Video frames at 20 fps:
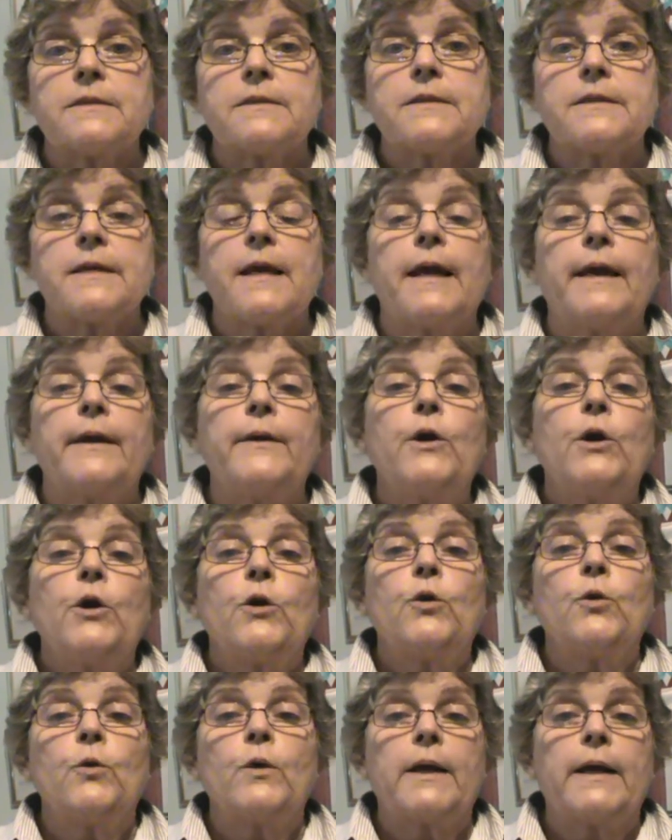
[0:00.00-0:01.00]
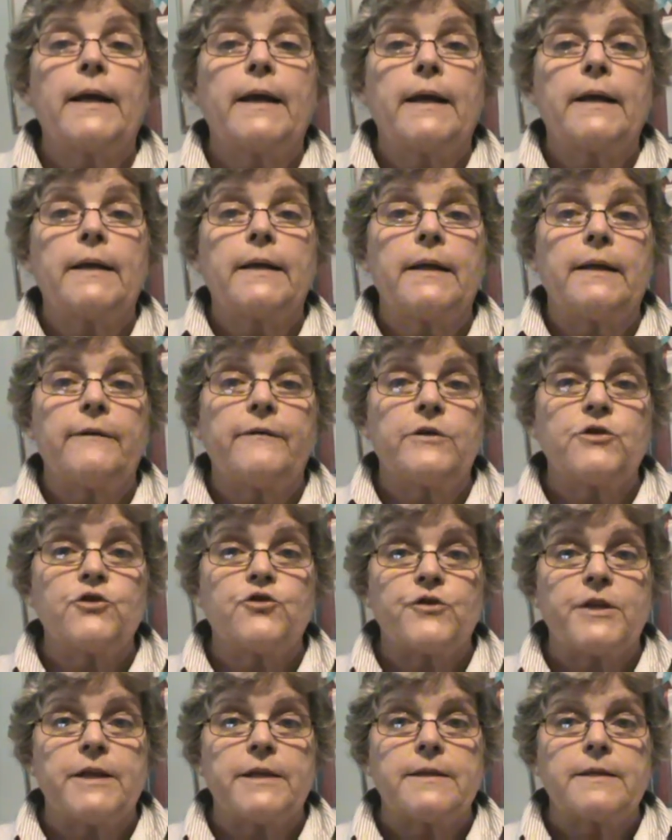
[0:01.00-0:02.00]
saying, you click and give a
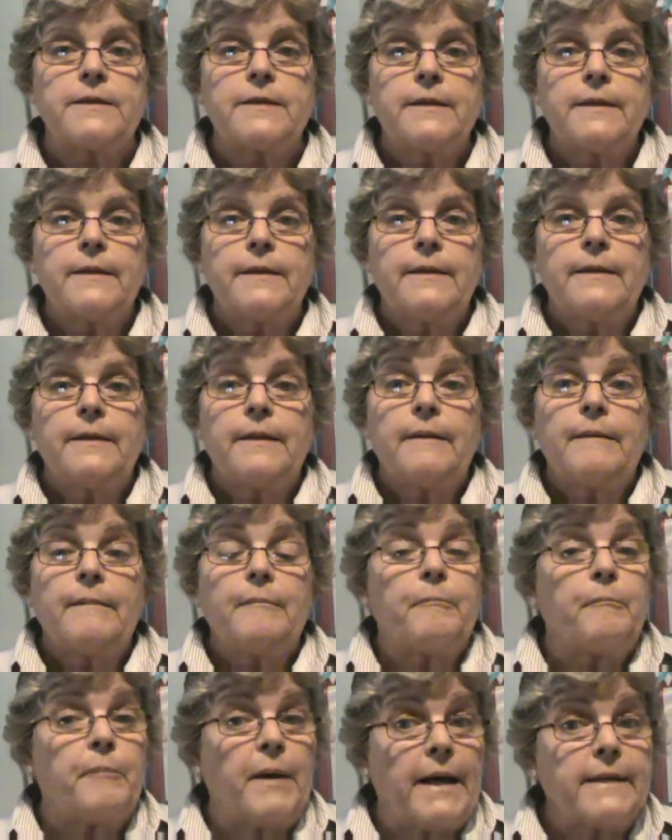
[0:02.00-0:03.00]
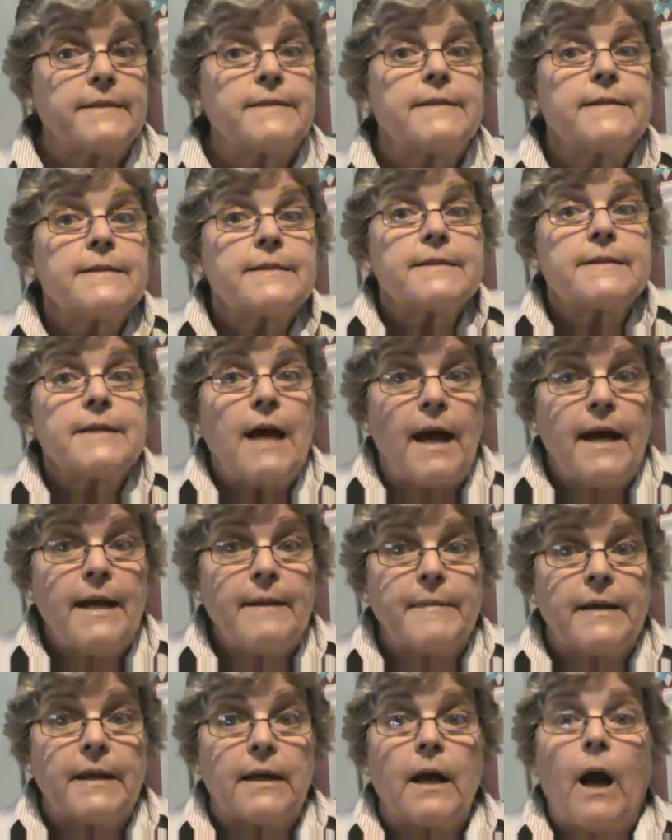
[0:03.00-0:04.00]
treat. But it's
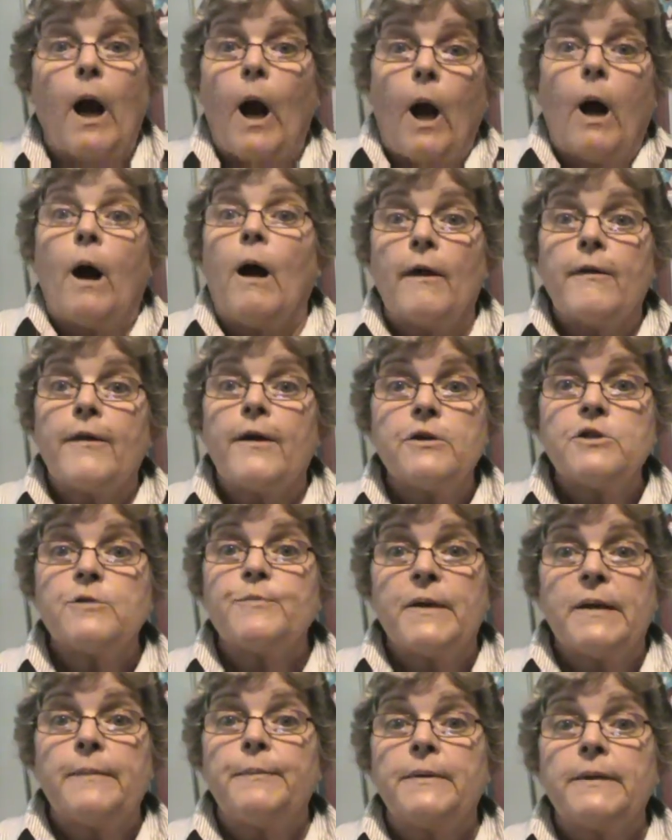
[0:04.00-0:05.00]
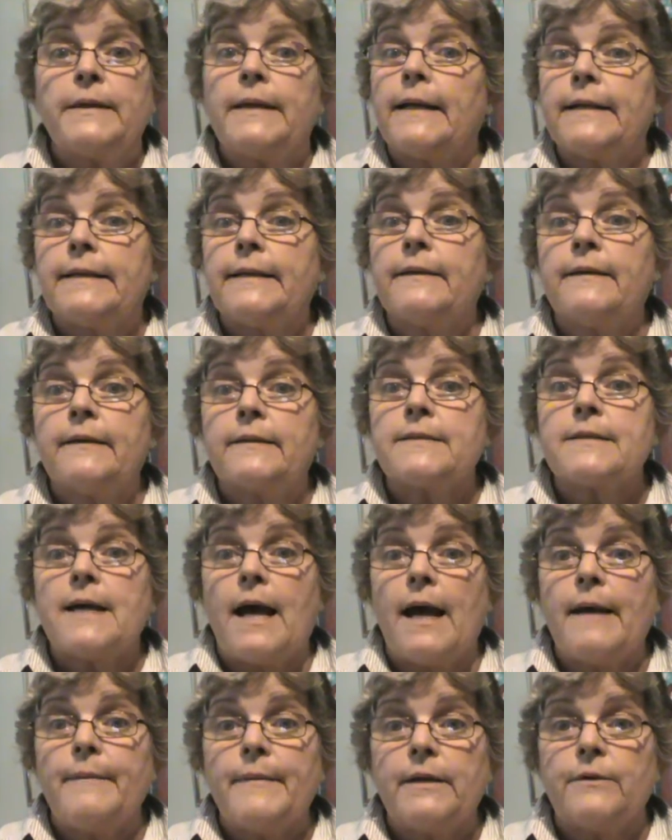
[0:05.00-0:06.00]
timing. Are those people getting the
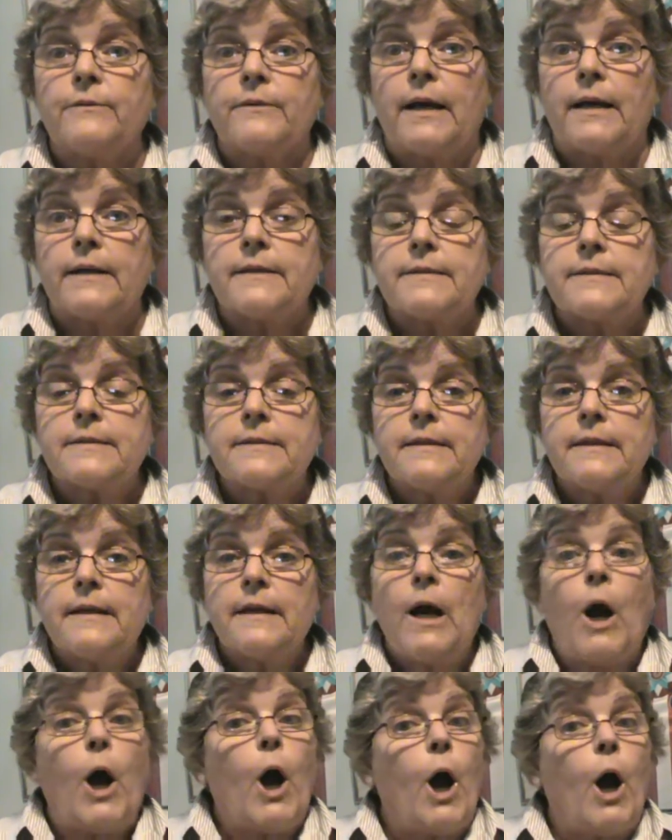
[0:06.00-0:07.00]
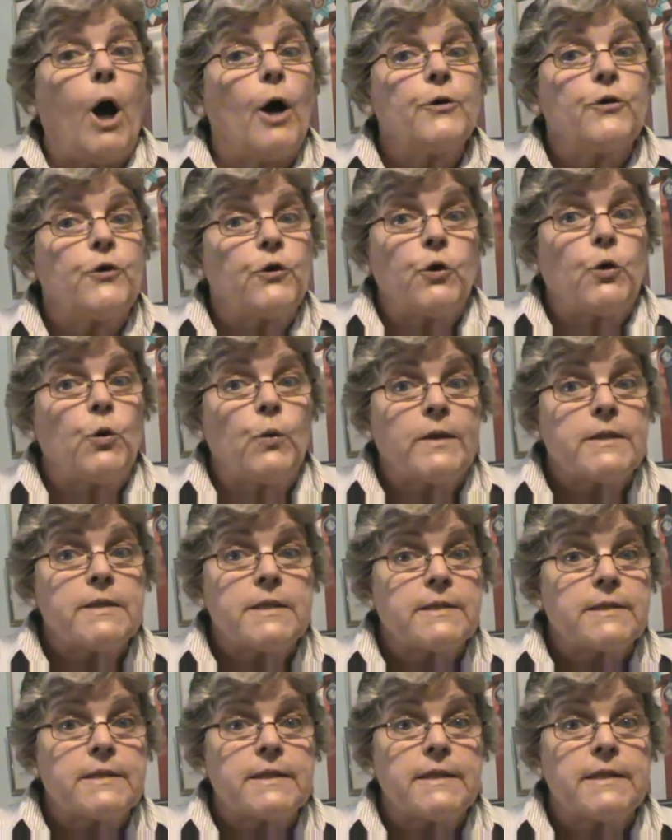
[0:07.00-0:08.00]
timing right? Are you as
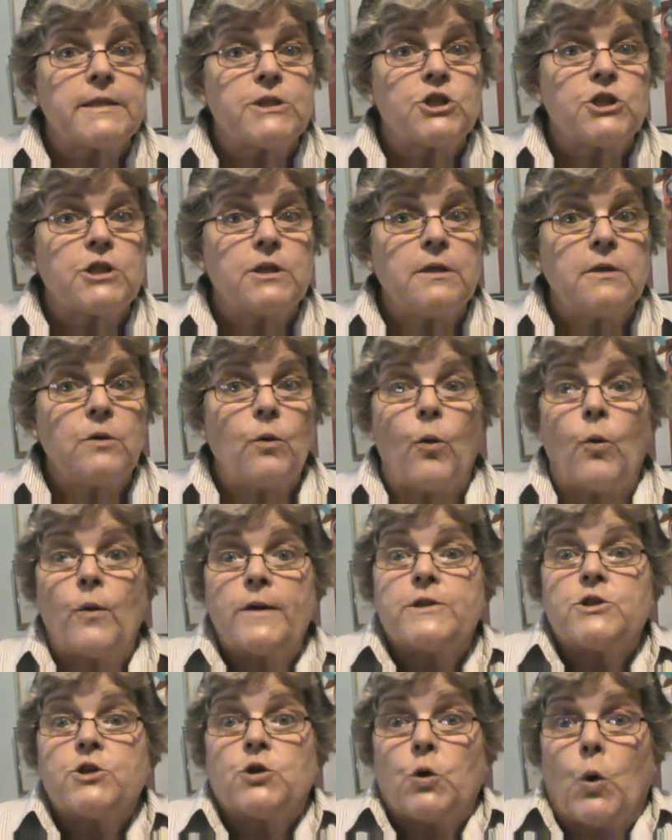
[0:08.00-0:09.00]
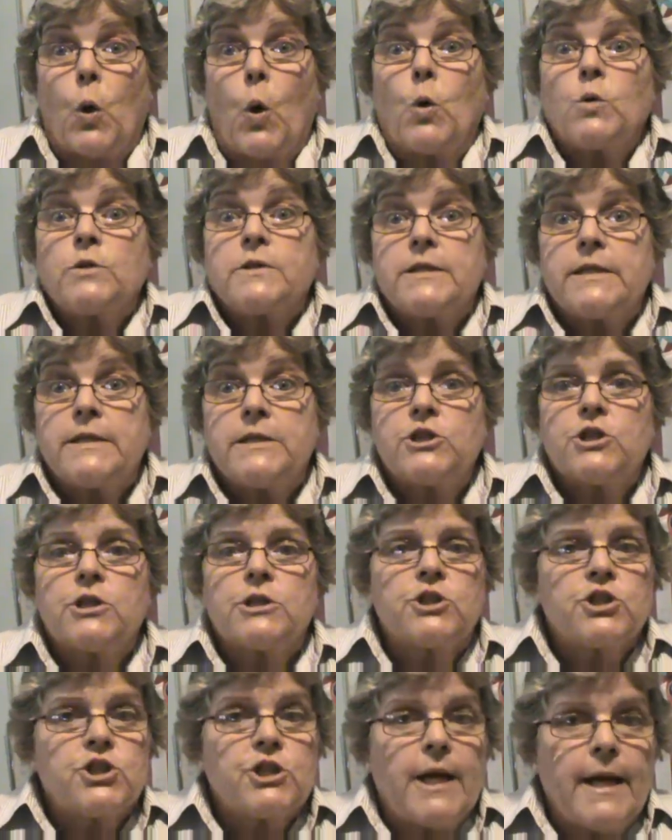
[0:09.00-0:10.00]
a teacher, or is your
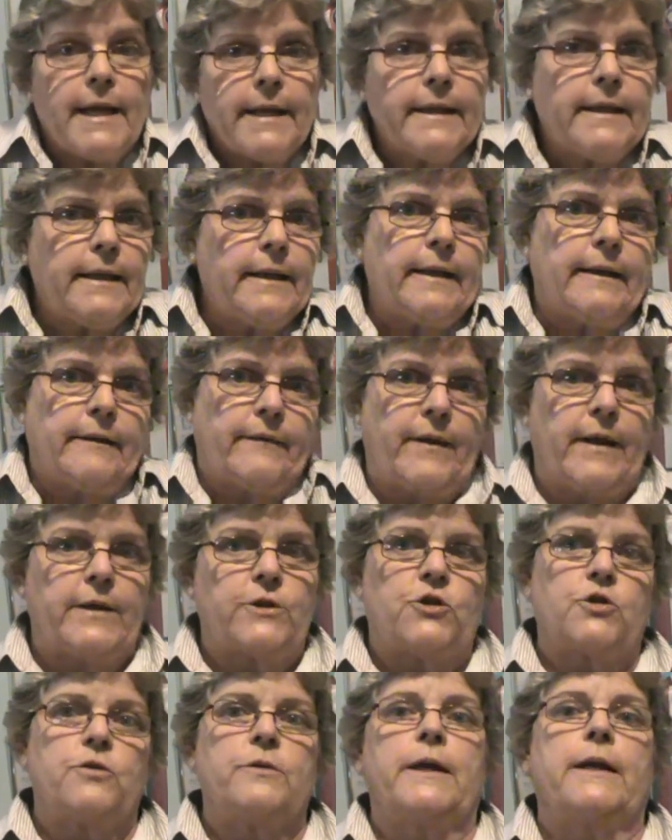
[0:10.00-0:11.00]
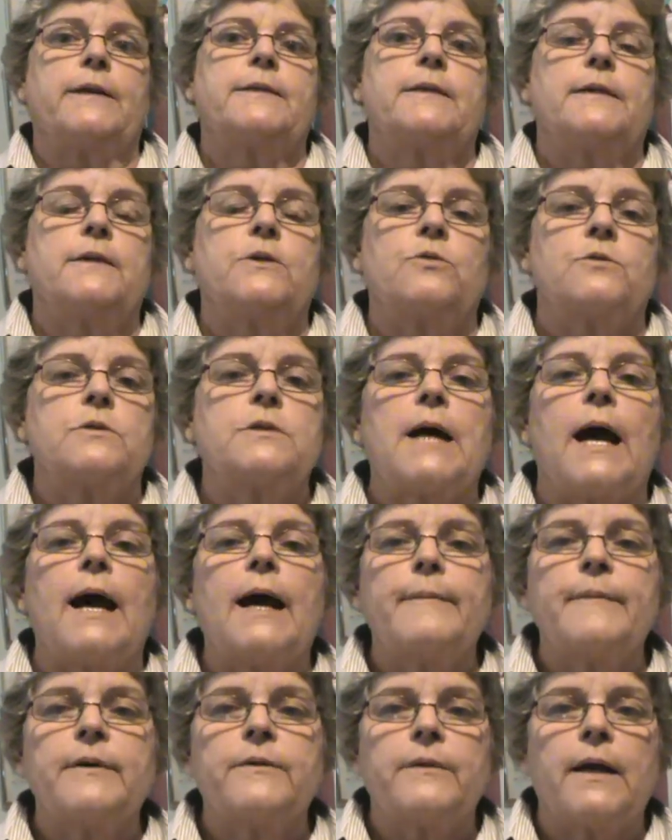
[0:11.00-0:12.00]
teacher checking that you're getting your
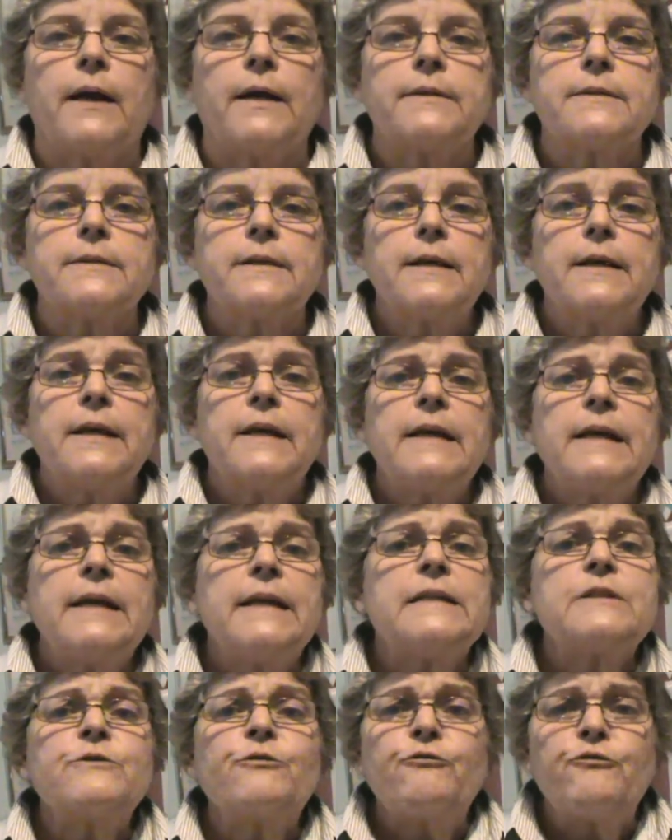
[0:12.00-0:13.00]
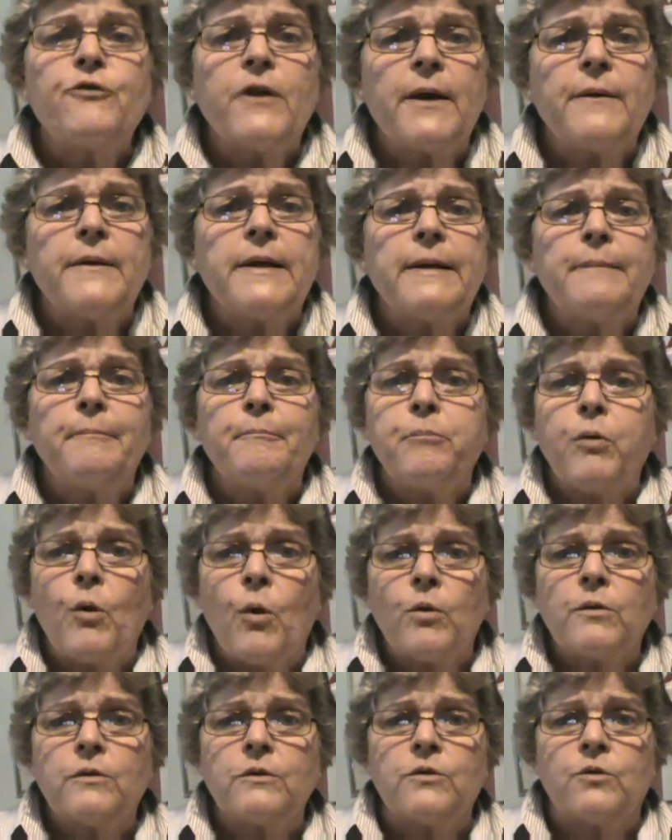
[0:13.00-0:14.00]
timing right? It's very
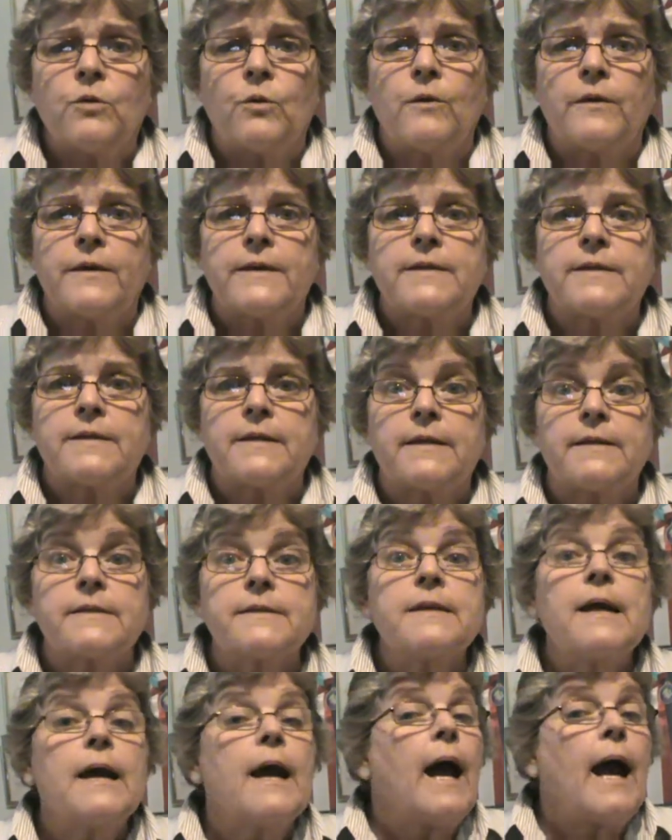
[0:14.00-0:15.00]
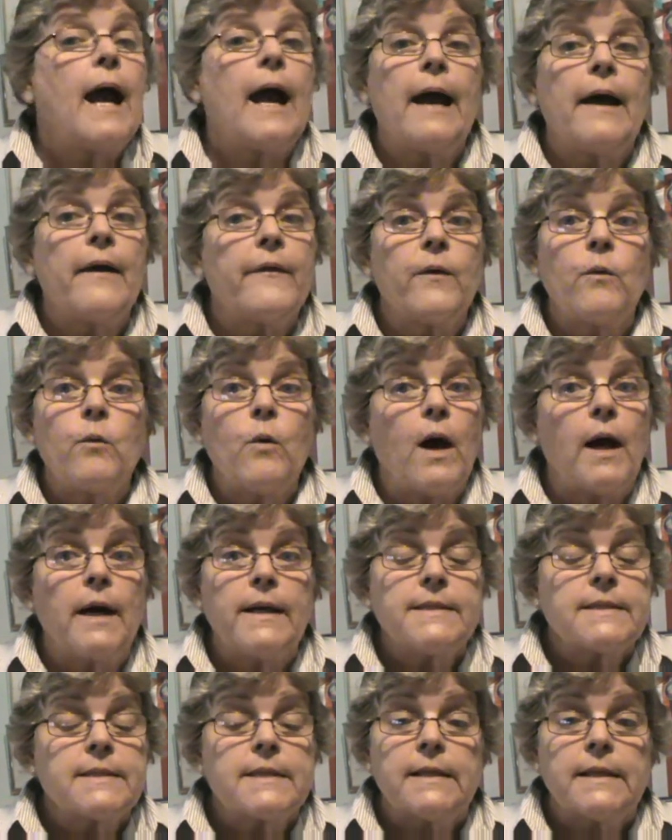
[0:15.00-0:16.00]
important, all these things.
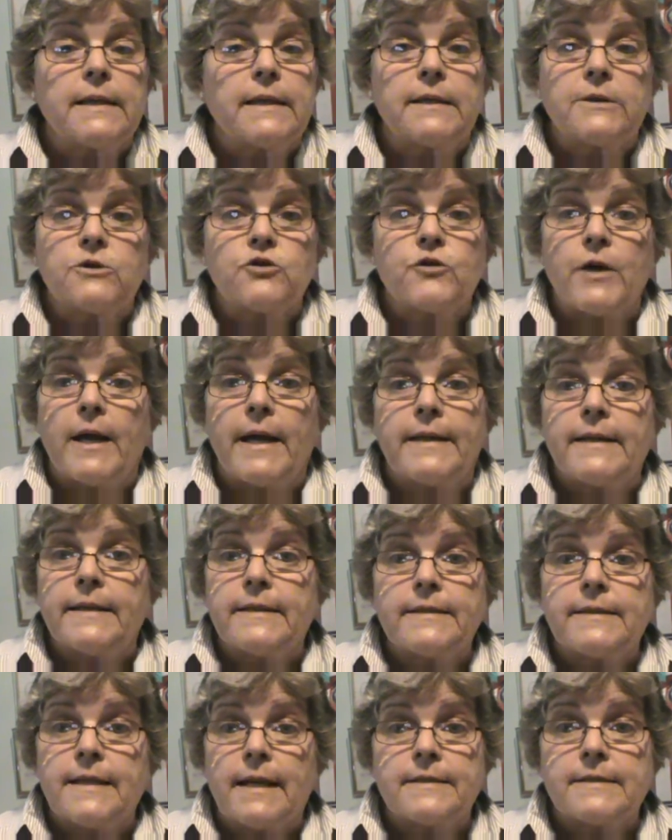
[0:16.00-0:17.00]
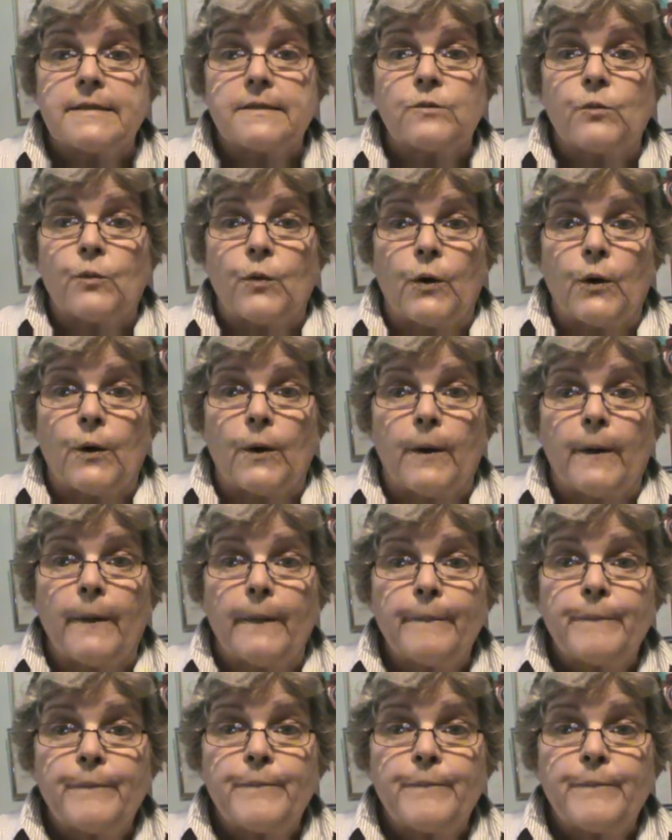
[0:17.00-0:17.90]
Otherwise, clicker training doesn't work.